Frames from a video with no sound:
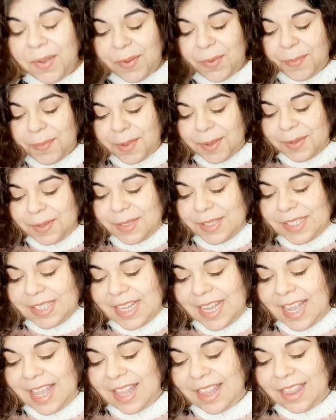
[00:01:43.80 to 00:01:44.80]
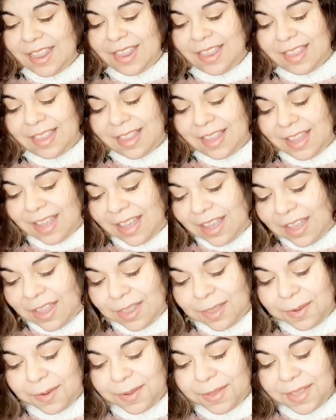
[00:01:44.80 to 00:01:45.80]
Almost
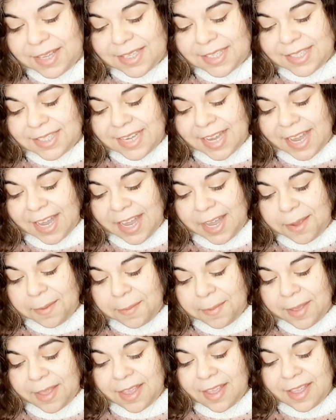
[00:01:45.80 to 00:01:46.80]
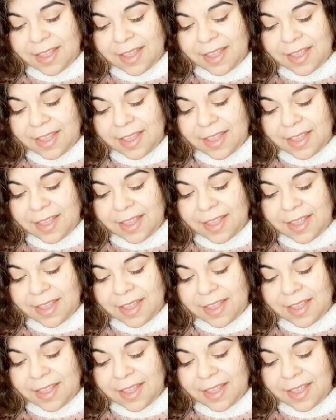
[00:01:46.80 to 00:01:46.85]
through this tape.